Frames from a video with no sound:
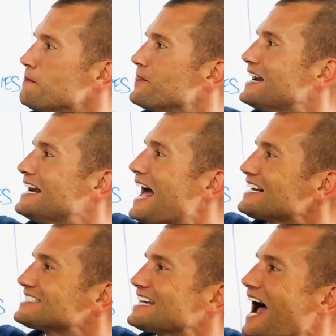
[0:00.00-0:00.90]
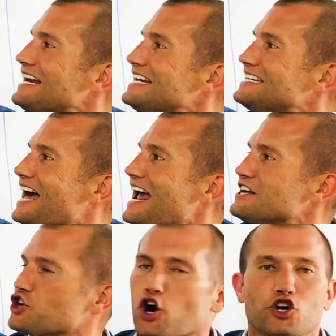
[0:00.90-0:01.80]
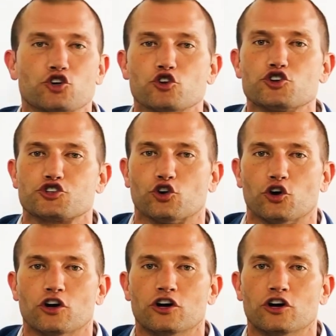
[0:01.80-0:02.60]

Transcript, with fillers: The next 90 days are crucial.